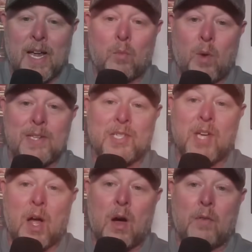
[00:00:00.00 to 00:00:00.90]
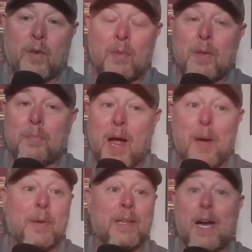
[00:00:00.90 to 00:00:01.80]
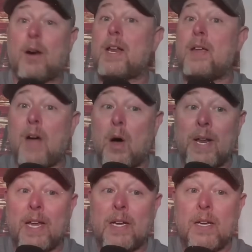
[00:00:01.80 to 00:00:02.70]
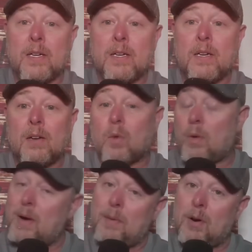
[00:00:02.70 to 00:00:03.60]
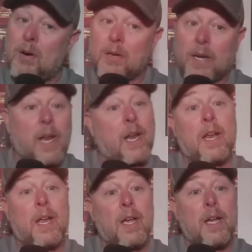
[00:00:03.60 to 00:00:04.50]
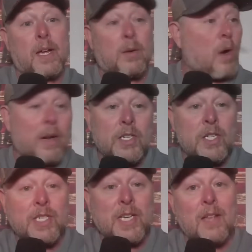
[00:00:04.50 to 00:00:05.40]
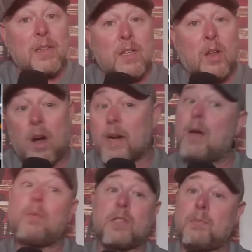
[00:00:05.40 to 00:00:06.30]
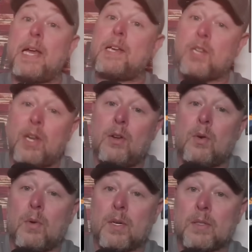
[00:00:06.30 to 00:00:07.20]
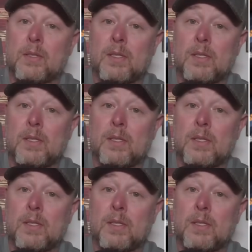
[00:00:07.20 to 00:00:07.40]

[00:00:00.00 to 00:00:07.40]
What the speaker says: And we saw from the popularity voting, remember, it wasn't just Caitlin Clark, it was me too.